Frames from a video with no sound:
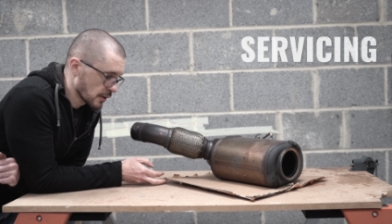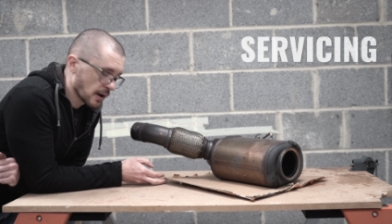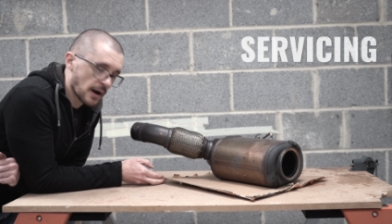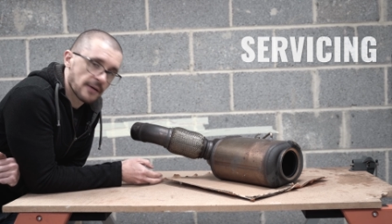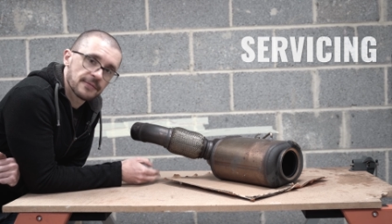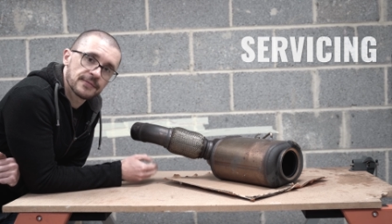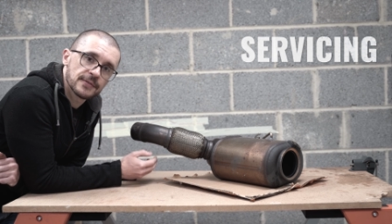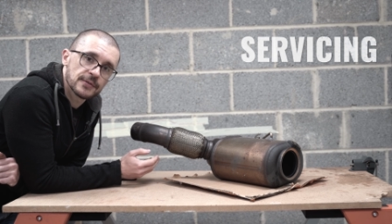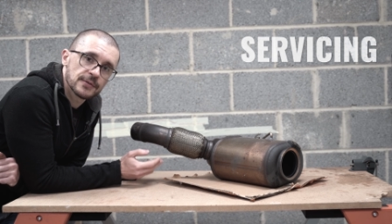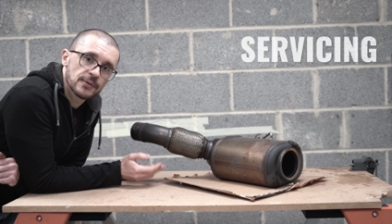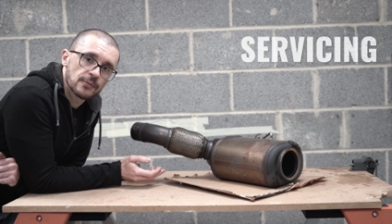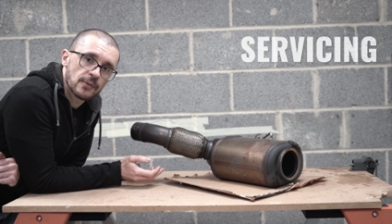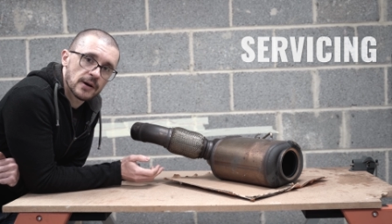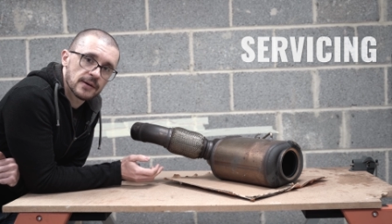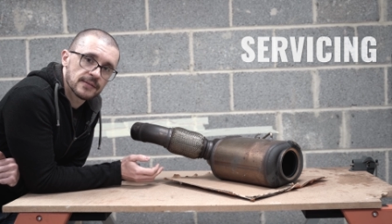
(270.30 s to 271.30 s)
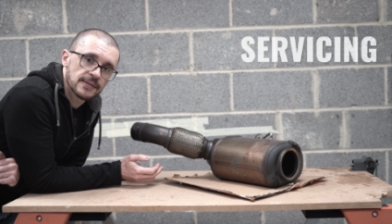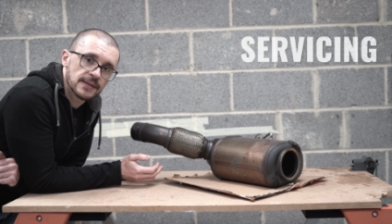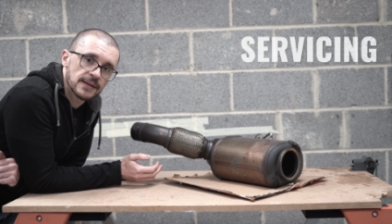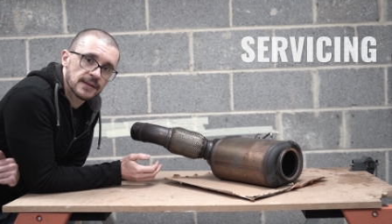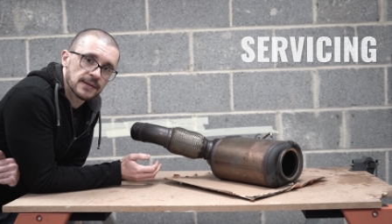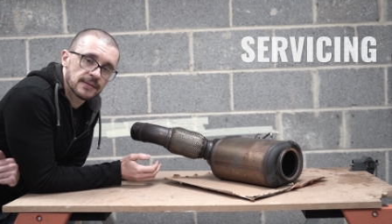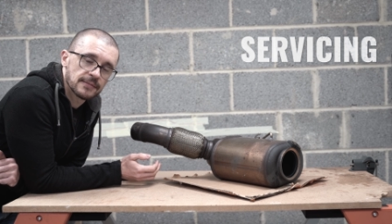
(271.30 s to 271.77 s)
After the
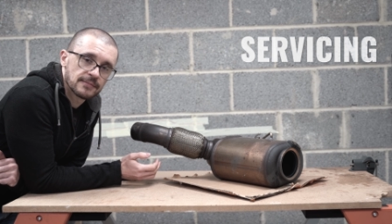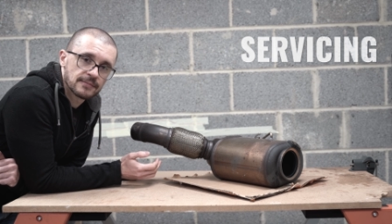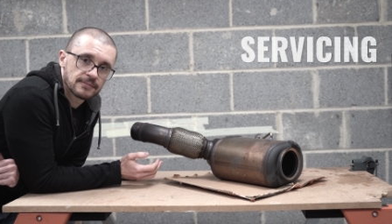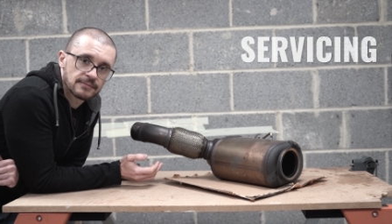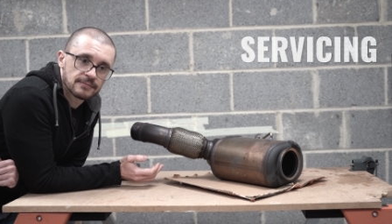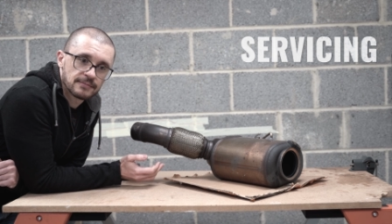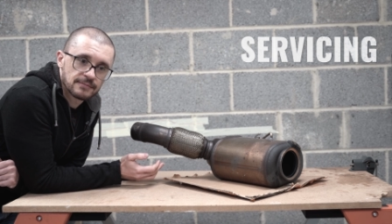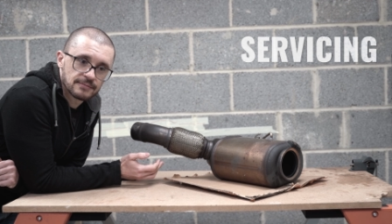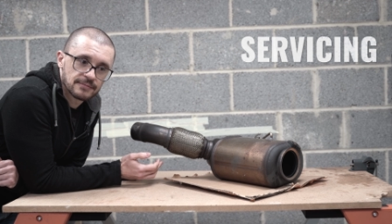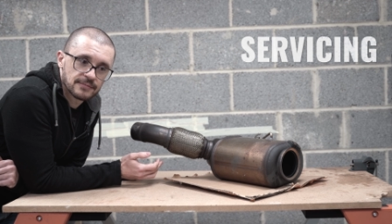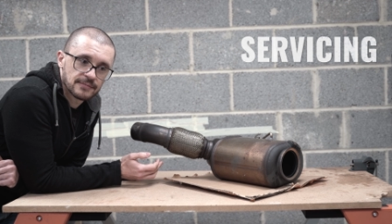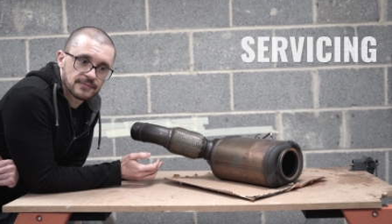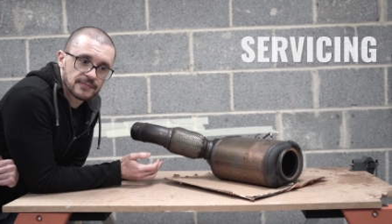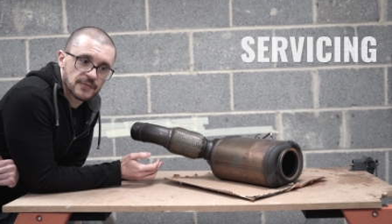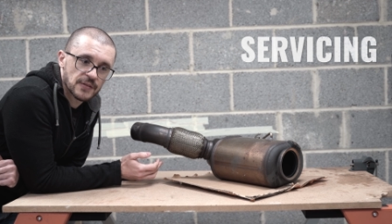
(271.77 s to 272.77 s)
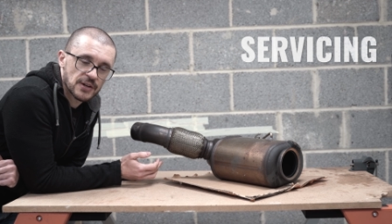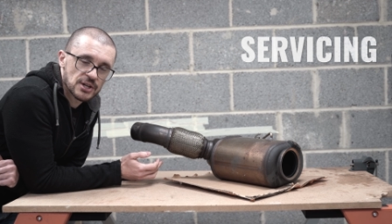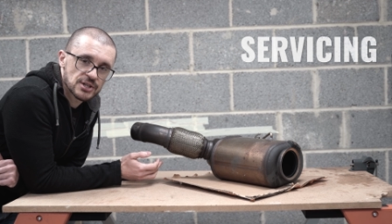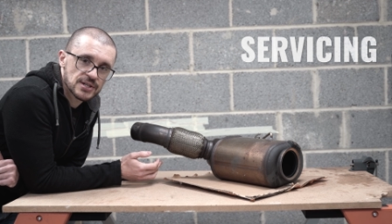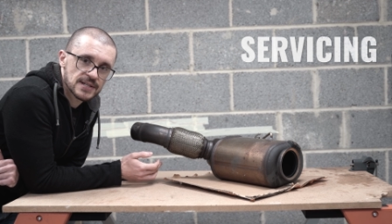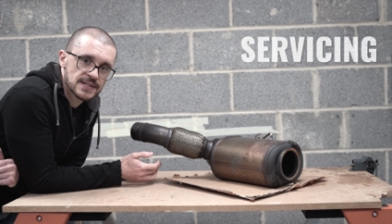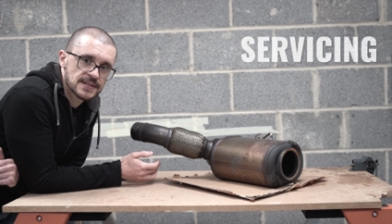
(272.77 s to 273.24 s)
warranty
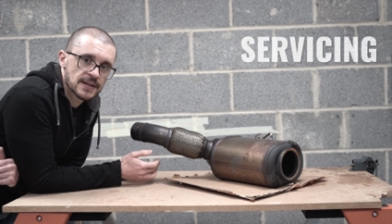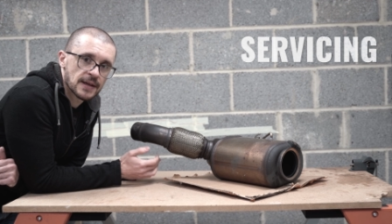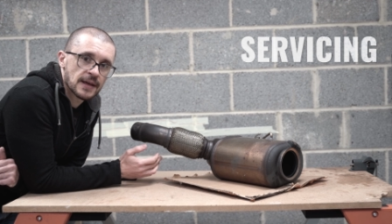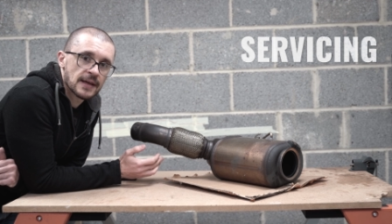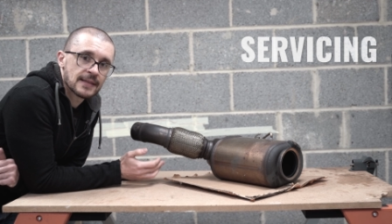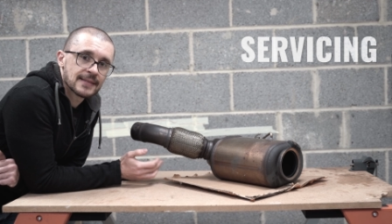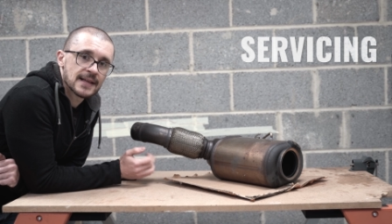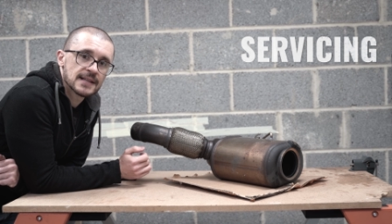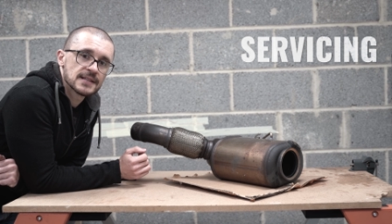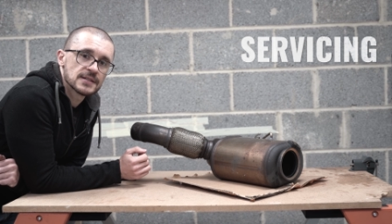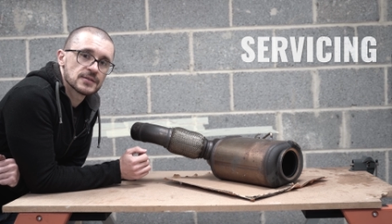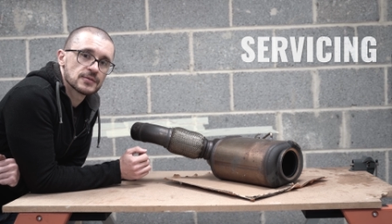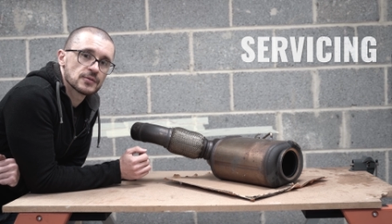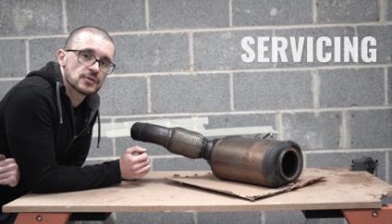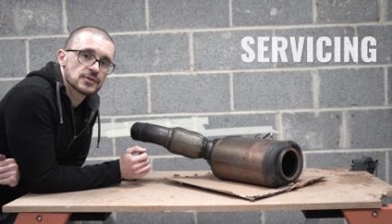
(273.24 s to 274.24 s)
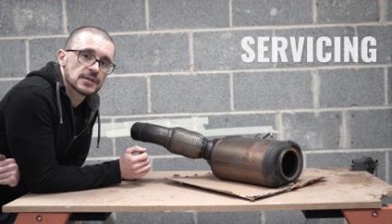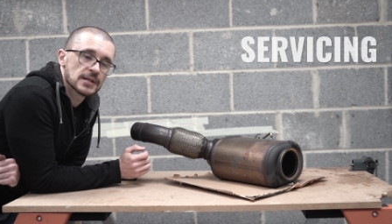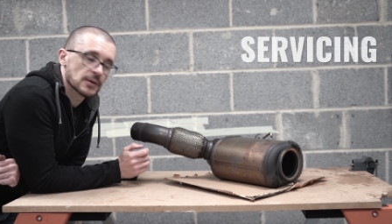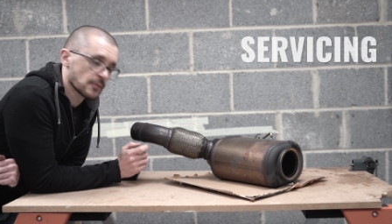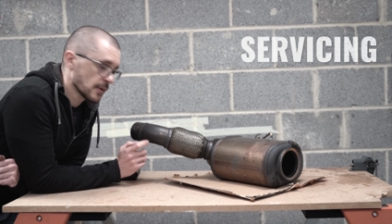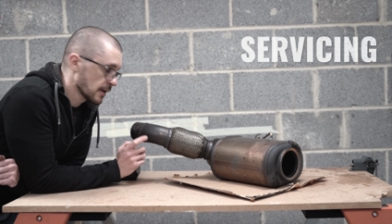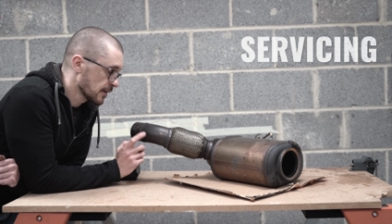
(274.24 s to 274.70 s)
finishes, that is
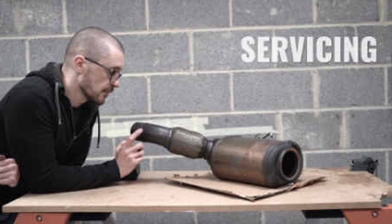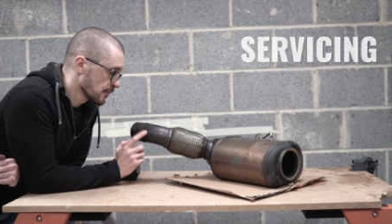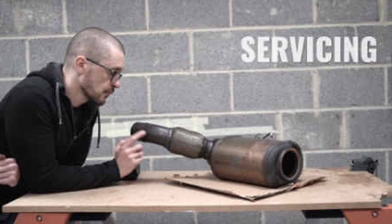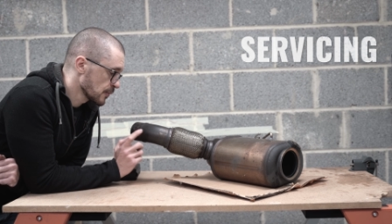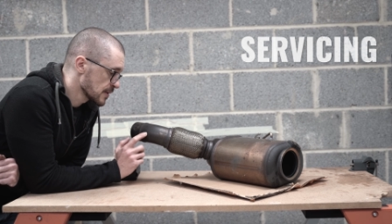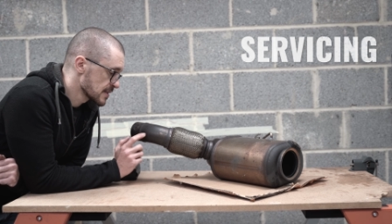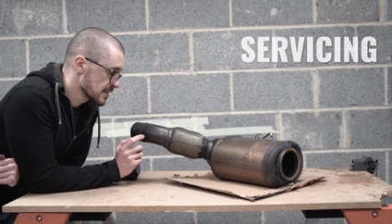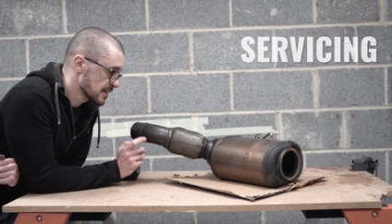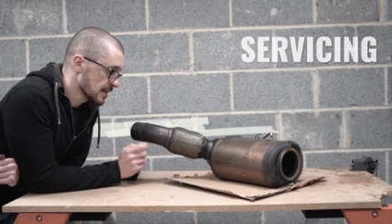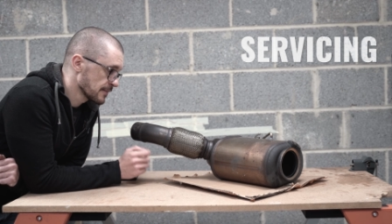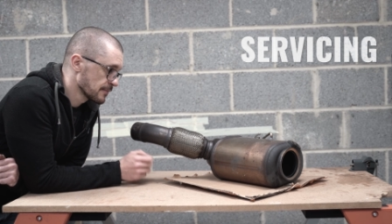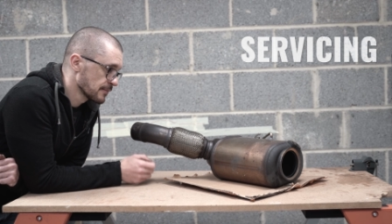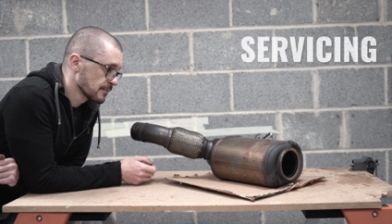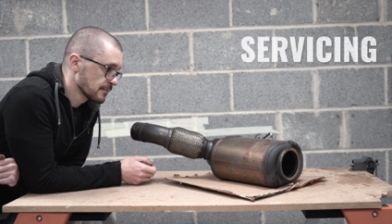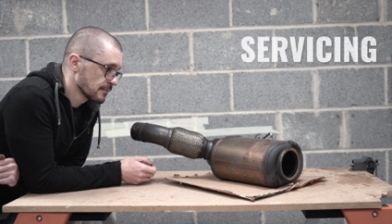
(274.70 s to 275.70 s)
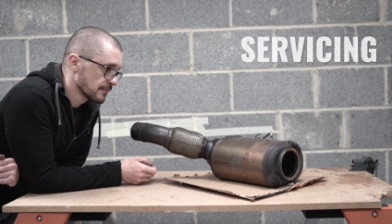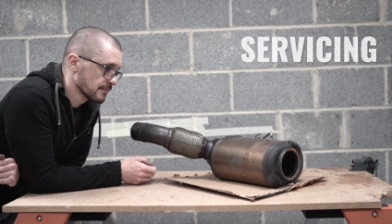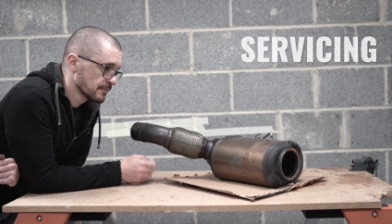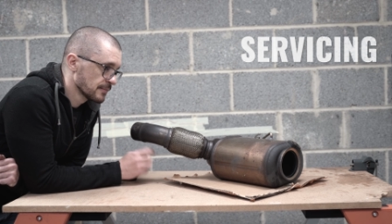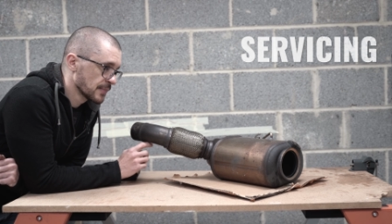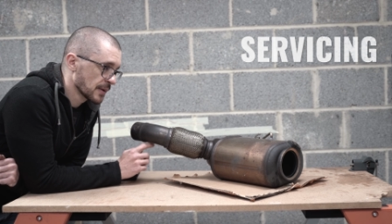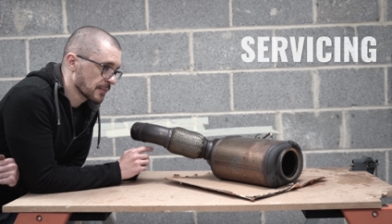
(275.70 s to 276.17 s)
usually when we see
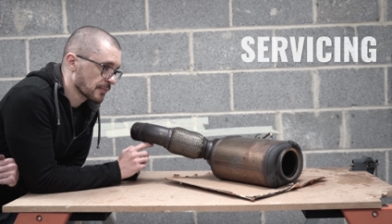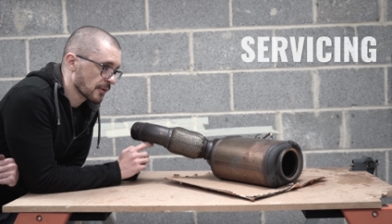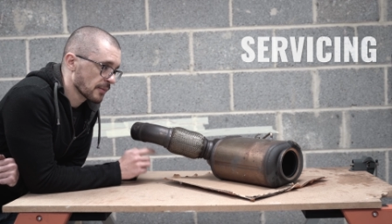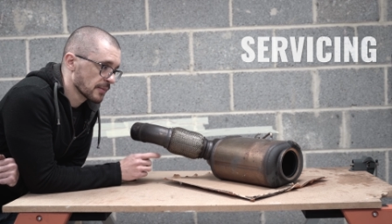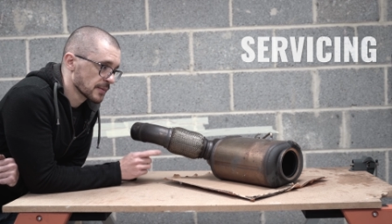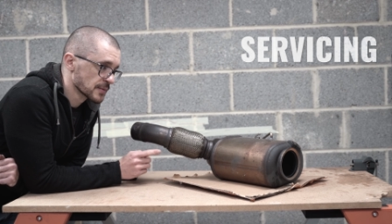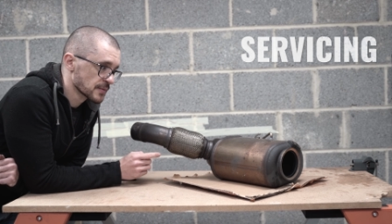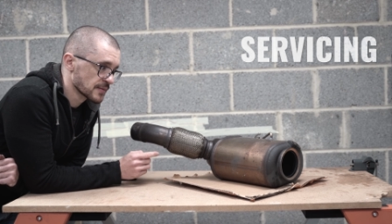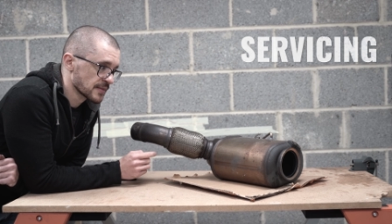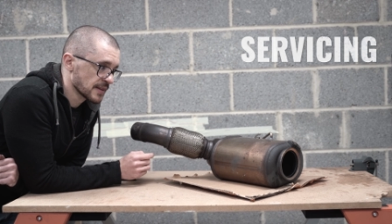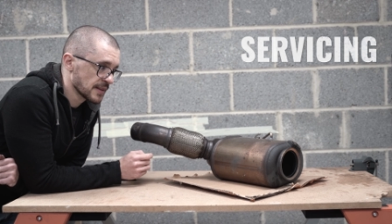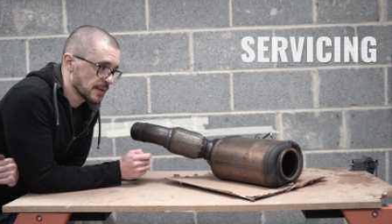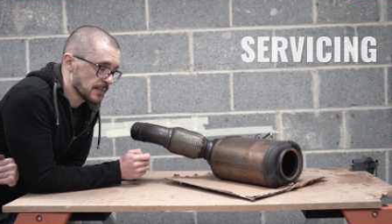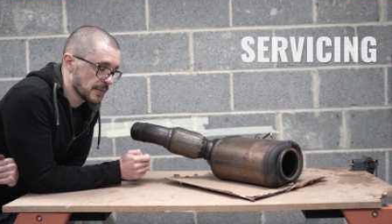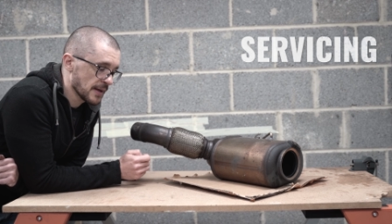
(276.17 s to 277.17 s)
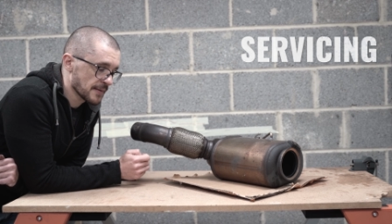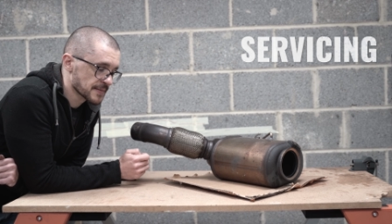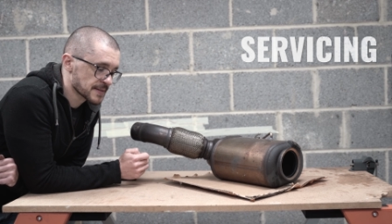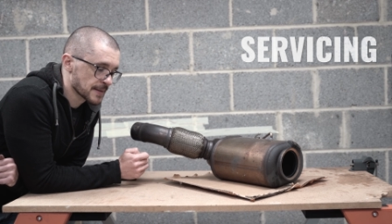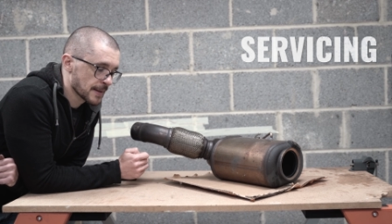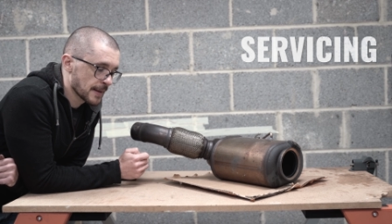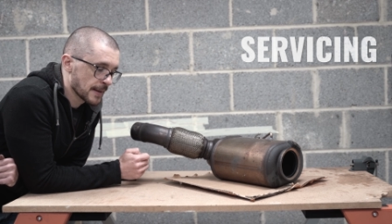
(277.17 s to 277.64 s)
big problems with the
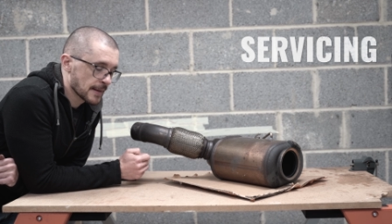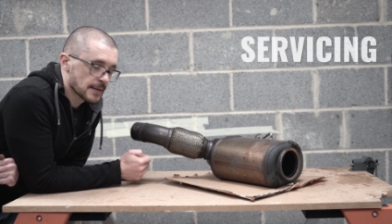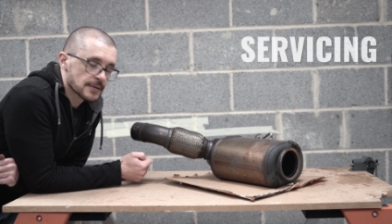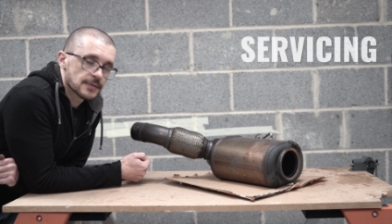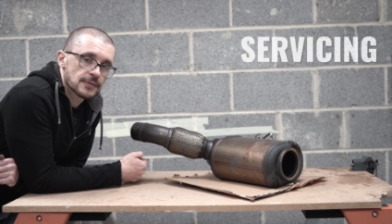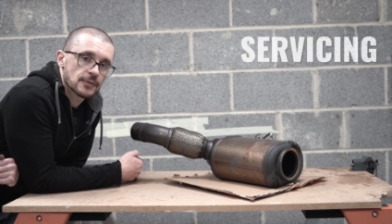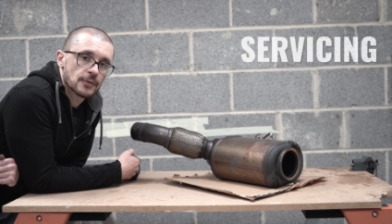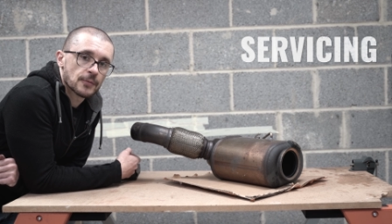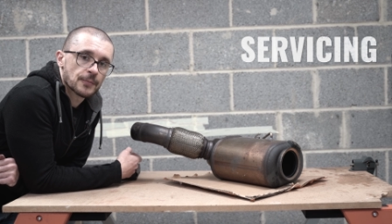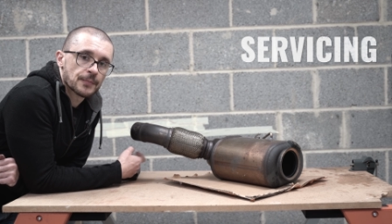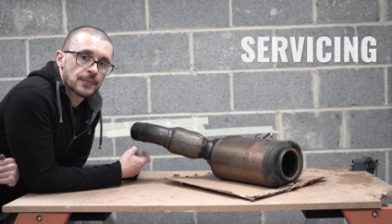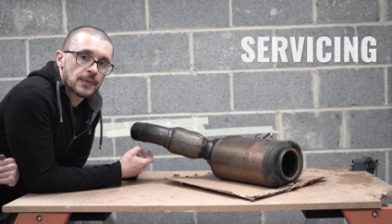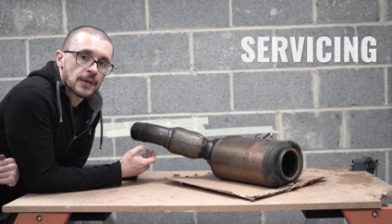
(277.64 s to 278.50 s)
DPFs. So,